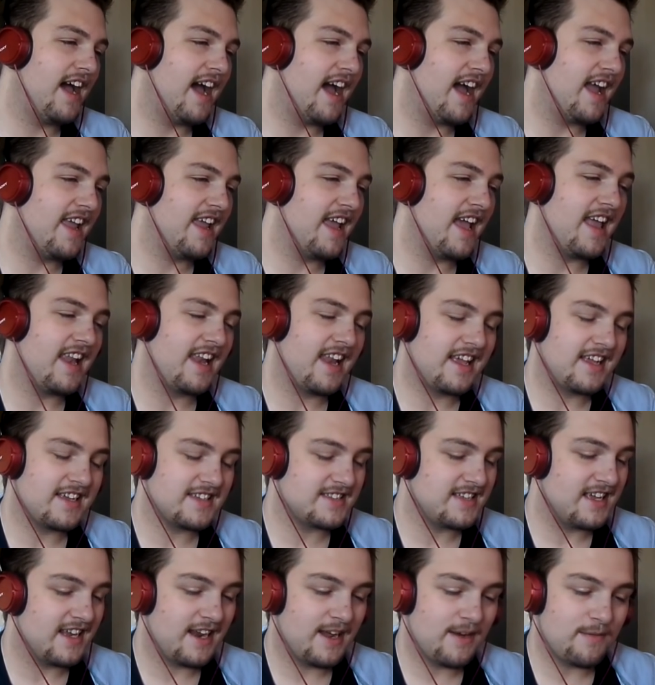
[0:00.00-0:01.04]
yeah, like I
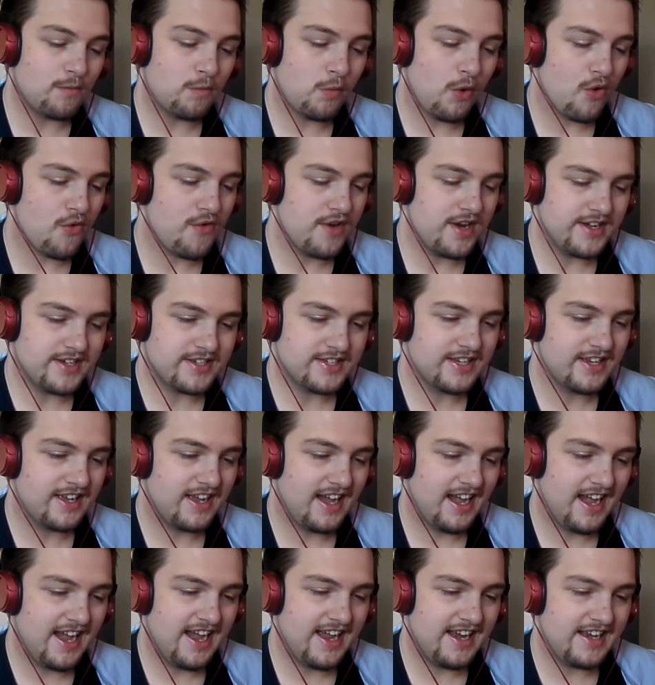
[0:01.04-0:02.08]
said, I'm worried,
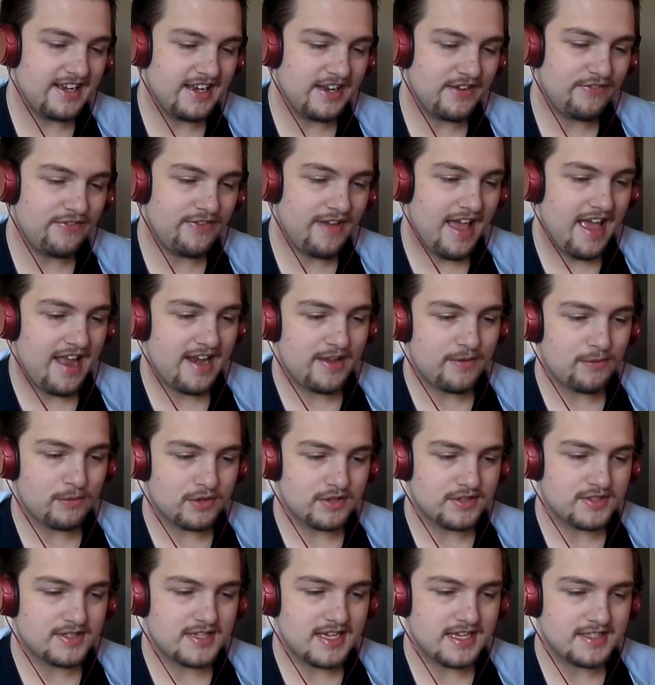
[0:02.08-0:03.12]
and if
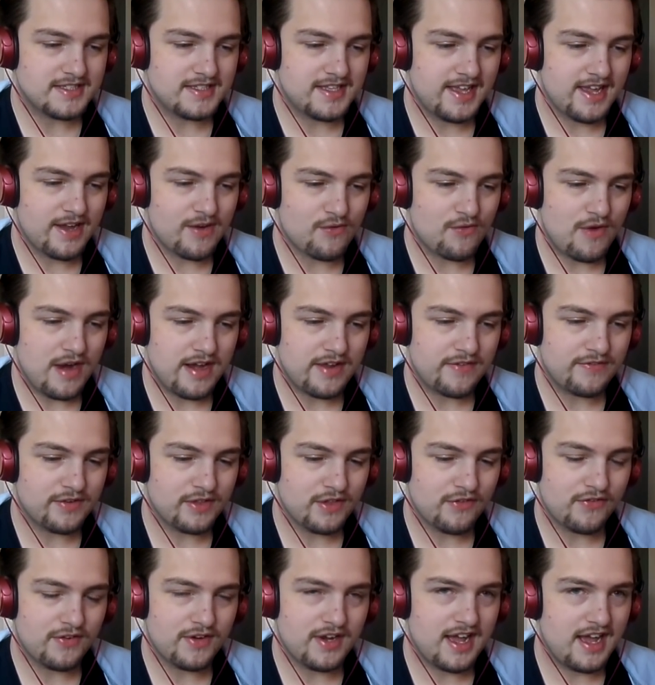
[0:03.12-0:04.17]
anyone says they are ready for
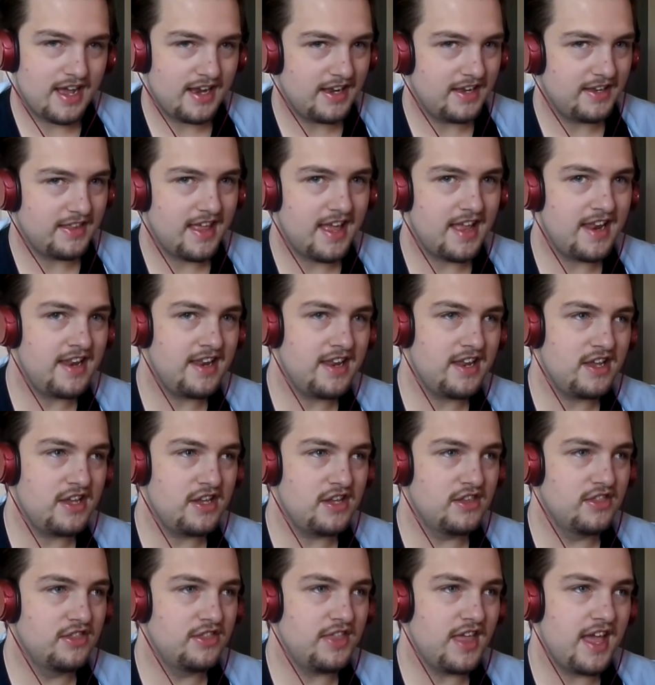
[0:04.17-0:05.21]
the finale, then
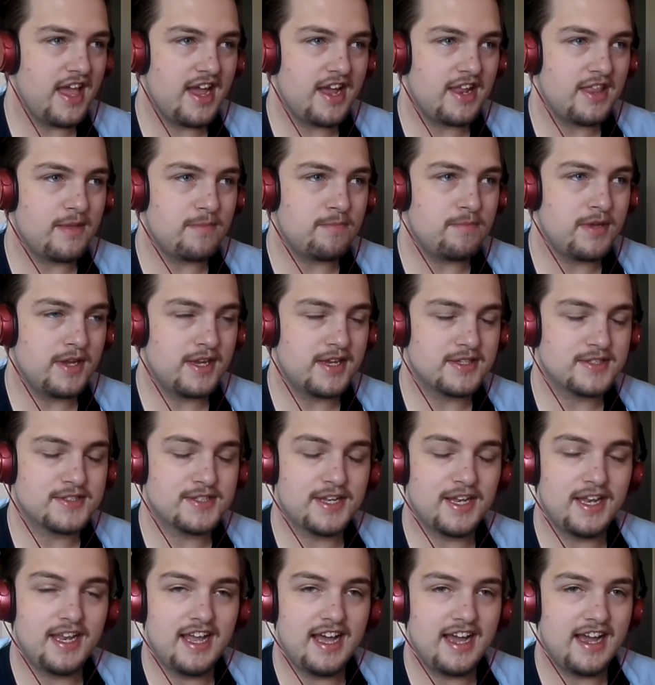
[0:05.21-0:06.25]
they are the
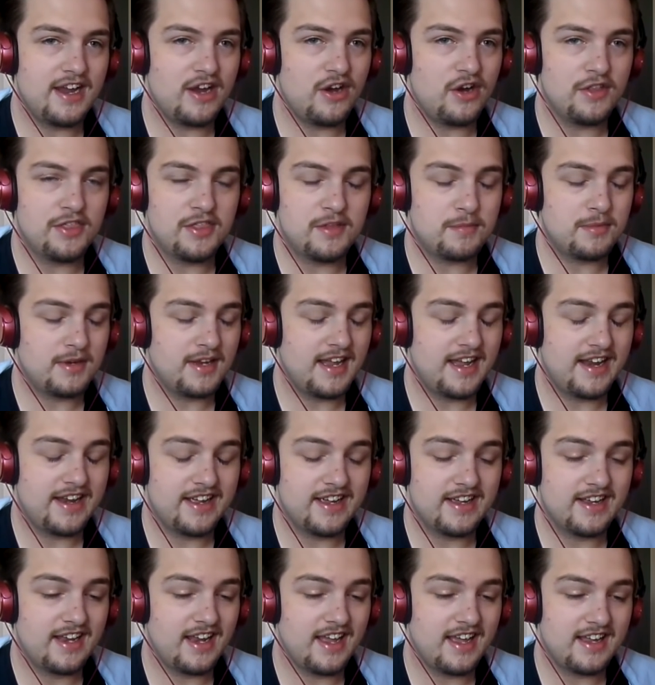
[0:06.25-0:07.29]
biggest liar on the
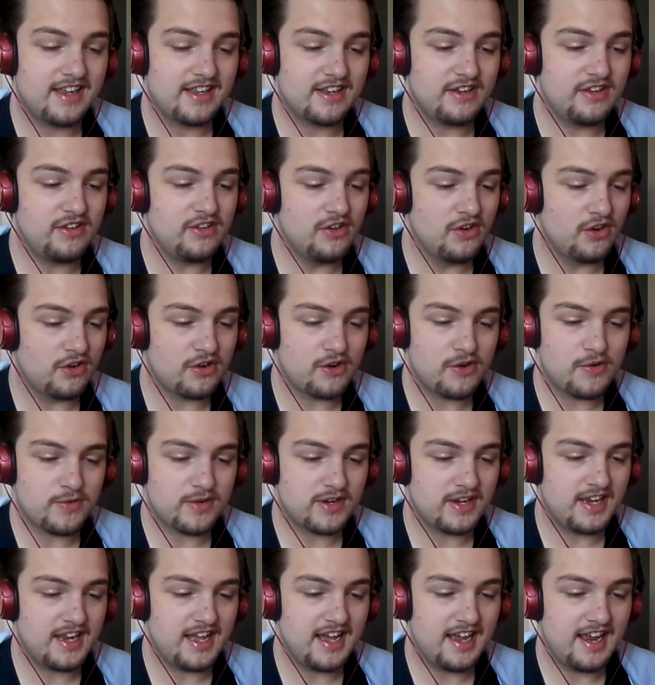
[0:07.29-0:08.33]
planet. Like, not going
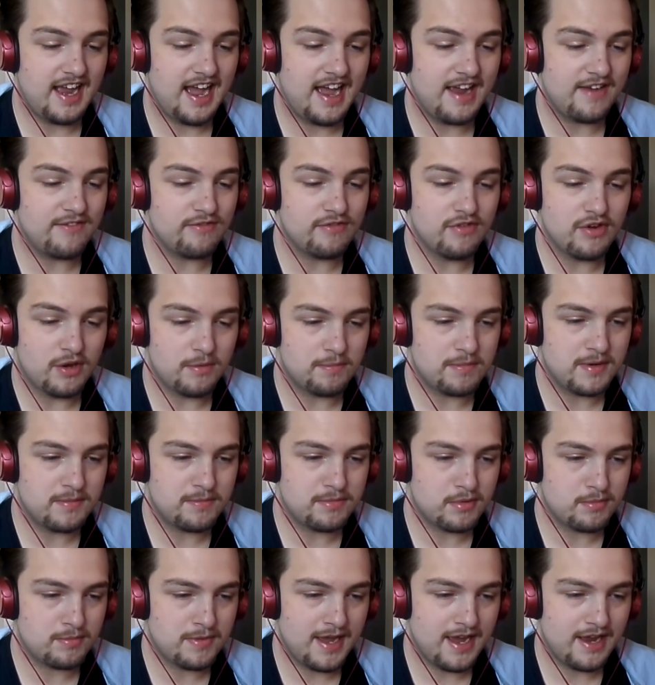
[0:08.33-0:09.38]
to lie, I've not been
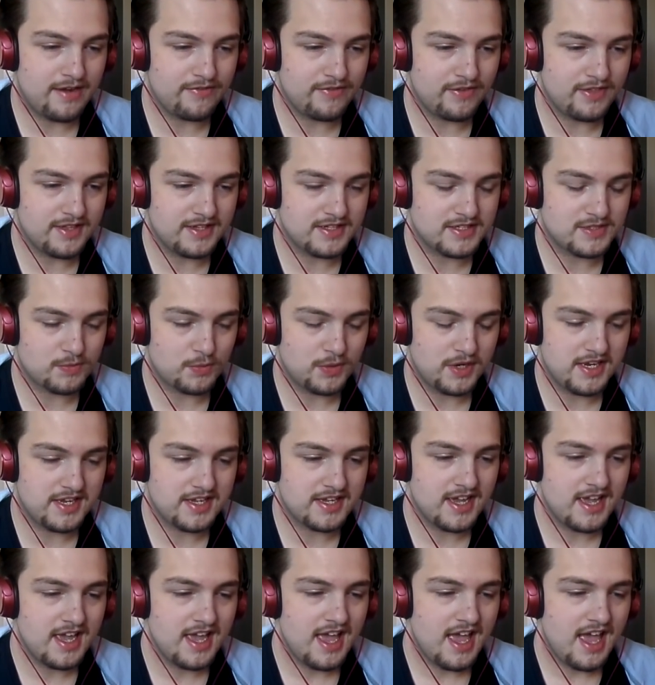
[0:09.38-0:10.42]
prepared for this
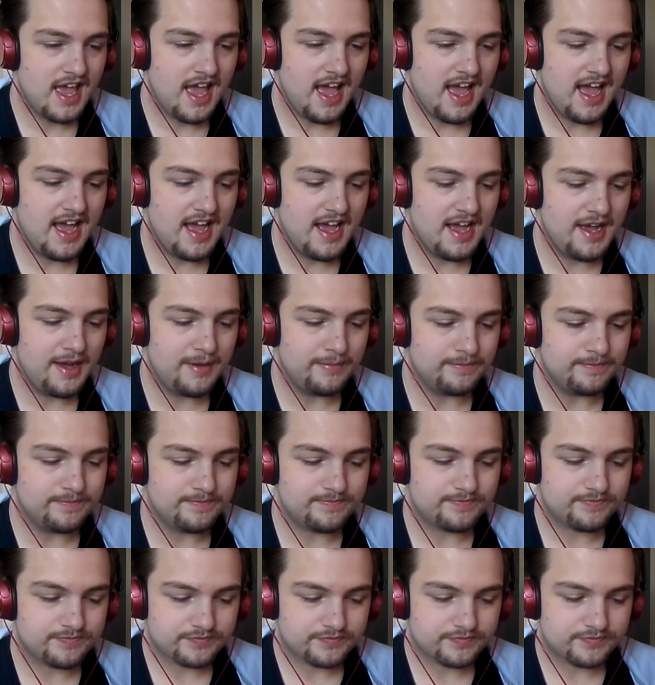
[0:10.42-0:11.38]
week. Um,